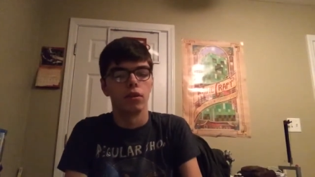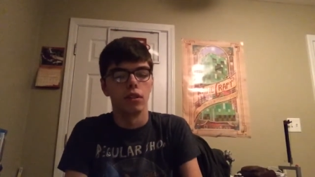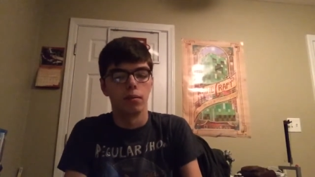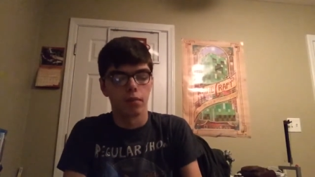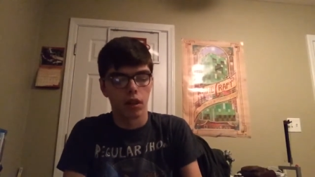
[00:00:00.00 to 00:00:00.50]

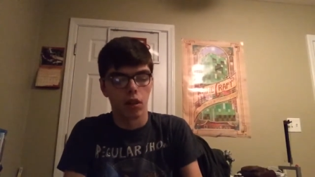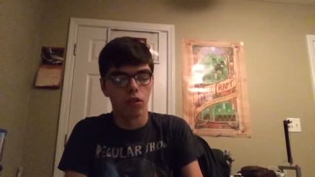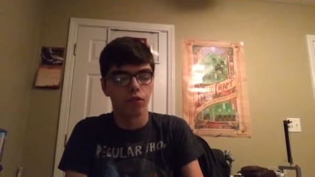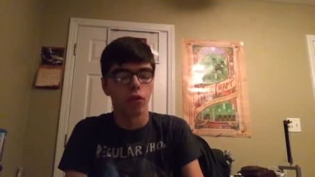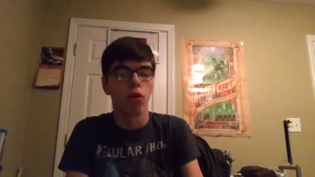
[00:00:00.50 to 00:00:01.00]
the
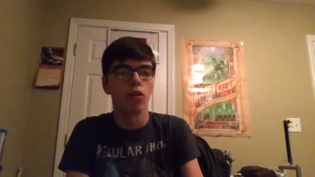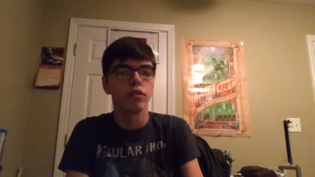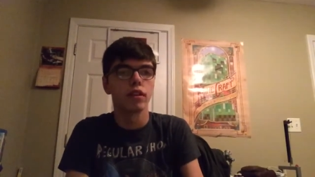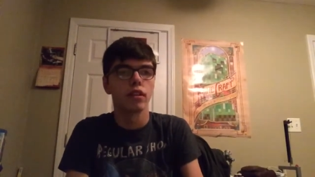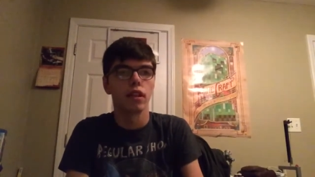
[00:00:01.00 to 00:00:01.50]
colorful
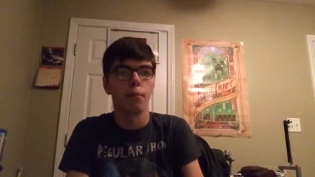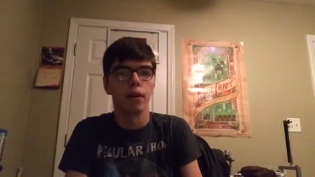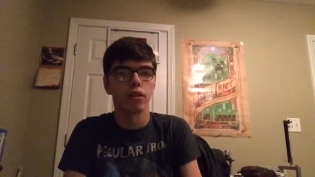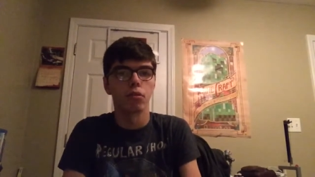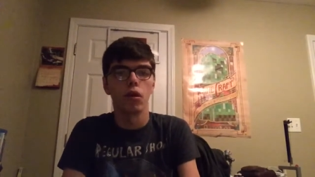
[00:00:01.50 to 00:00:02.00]
quality, that
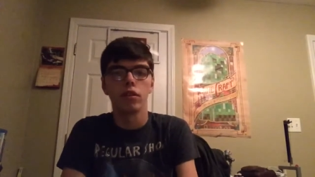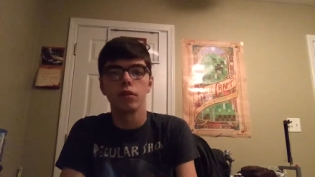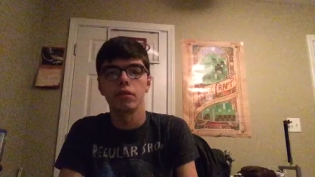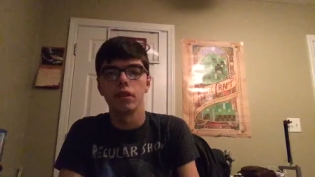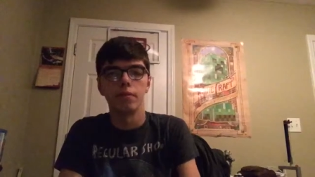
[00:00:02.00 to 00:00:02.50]
better
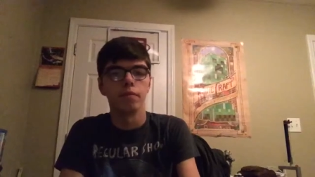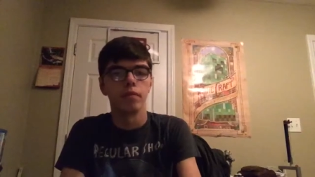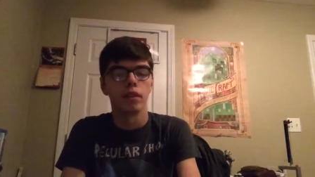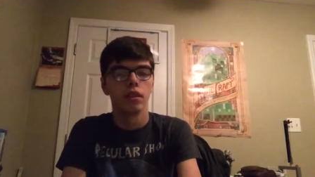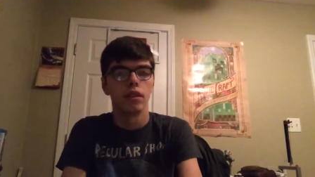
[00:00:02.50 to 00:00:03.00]
quality with the,
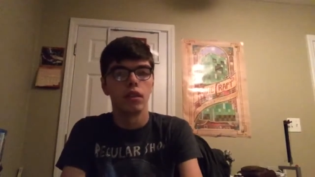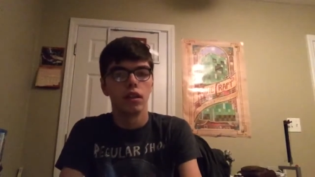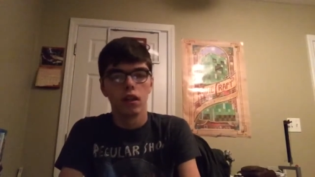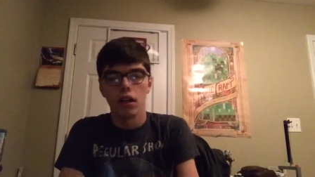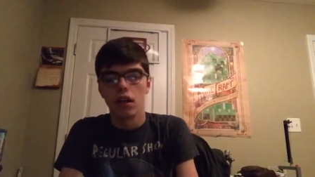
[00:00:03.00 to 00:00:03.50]

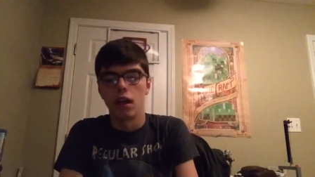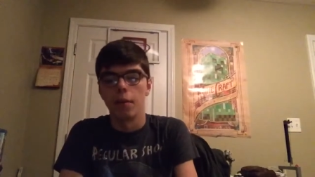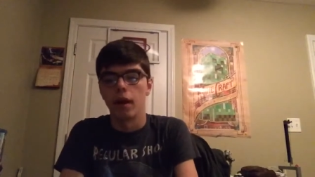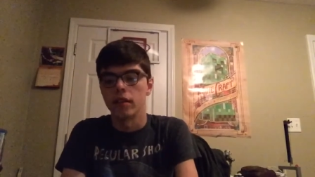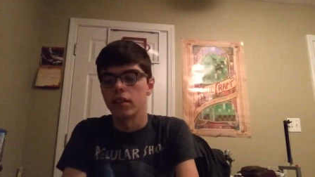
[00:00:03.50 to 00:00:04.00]

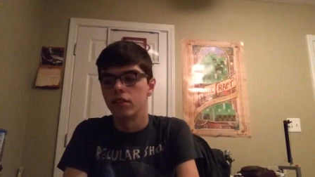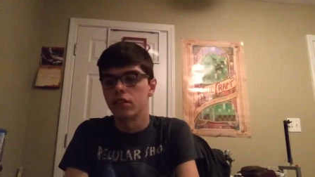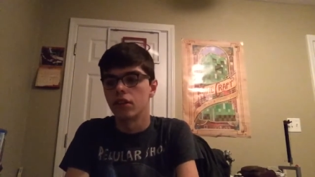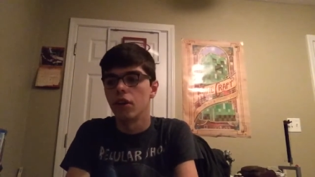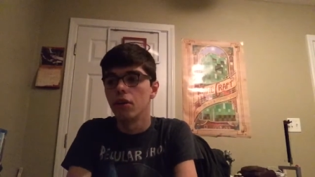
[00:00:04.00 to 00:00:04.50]
on this
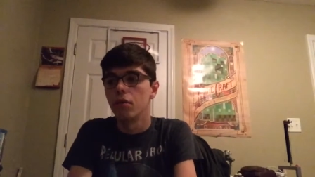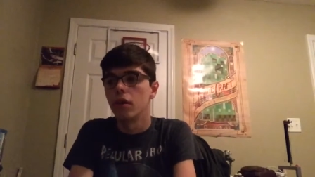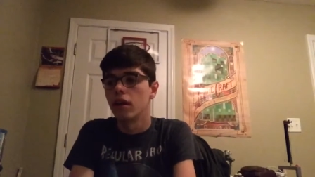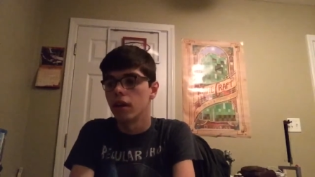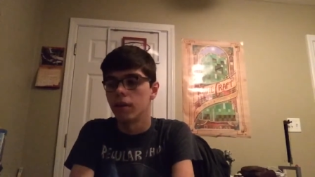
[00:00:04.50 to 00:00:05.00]
show,
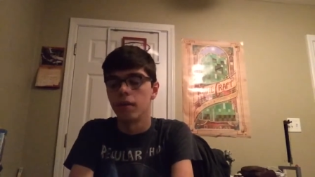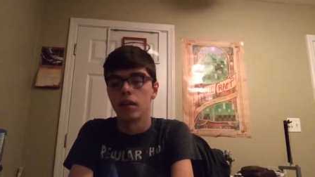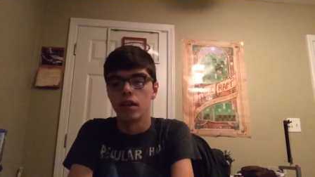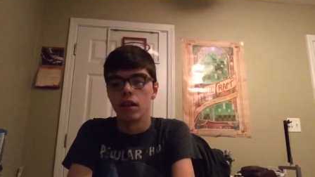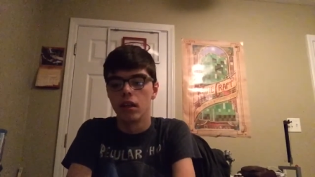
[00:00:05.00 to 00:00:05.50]

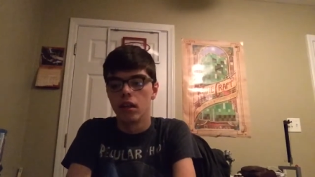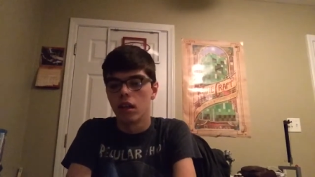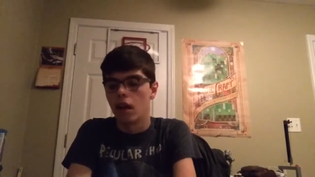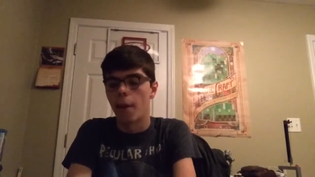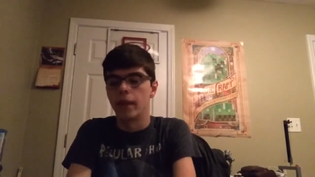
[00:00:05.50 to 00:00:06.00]

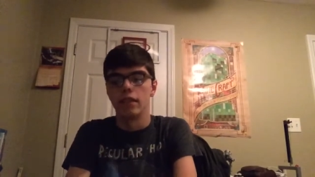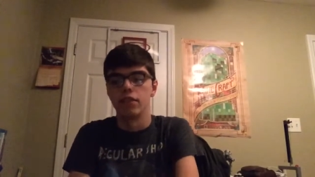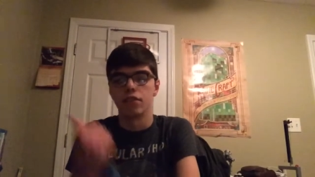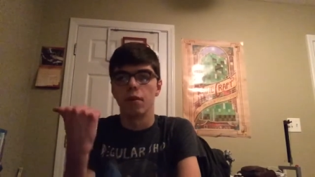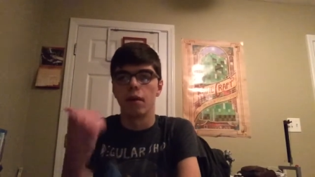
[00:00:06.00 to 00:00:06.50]
I mean, in
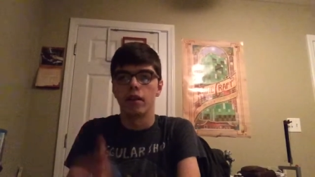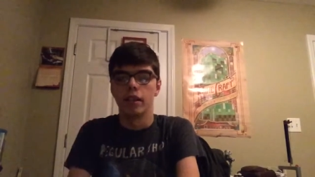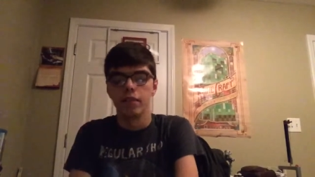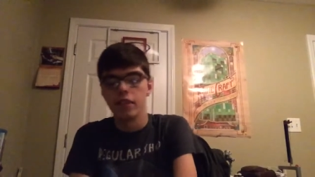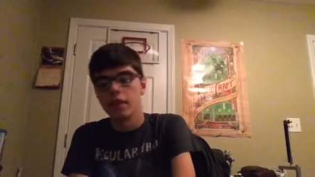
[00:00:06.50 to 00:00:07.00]
this
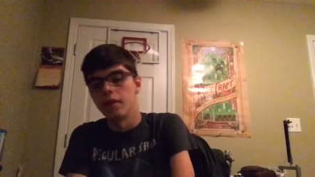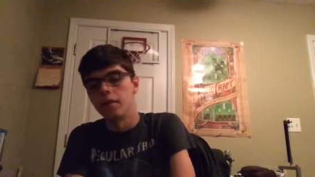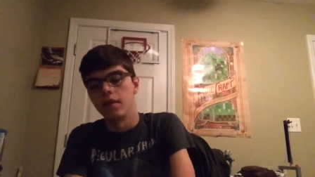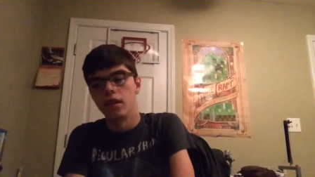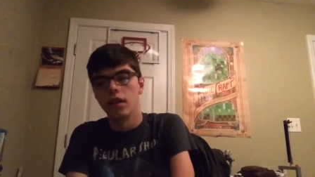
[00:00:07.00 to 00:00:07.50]
DVD,
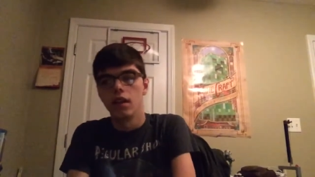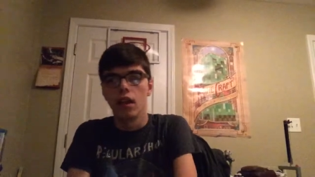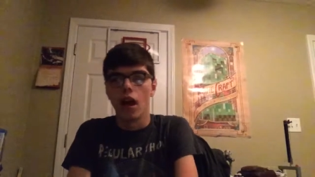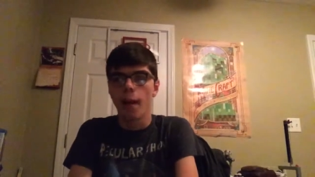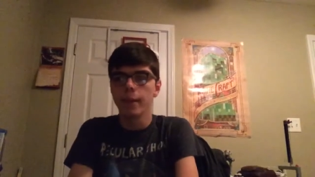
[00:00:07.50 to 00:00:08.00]

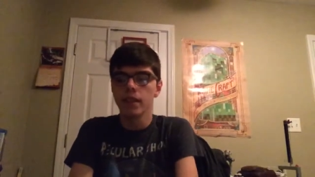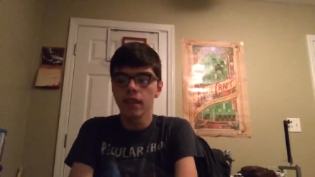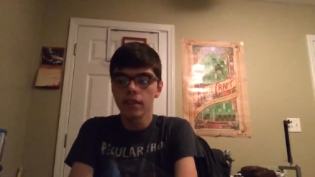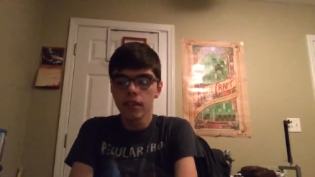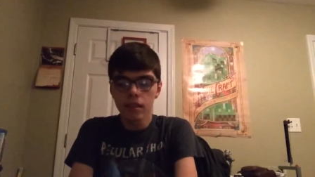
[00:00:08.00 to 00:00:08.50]

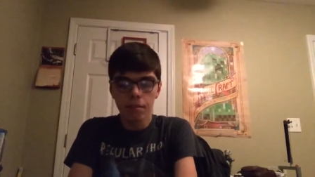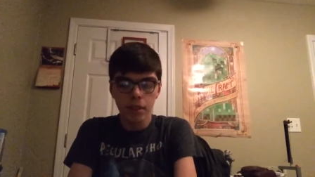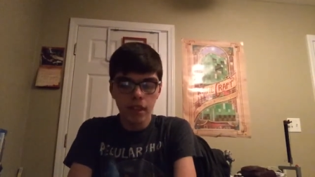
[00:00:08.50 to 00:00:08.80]
they did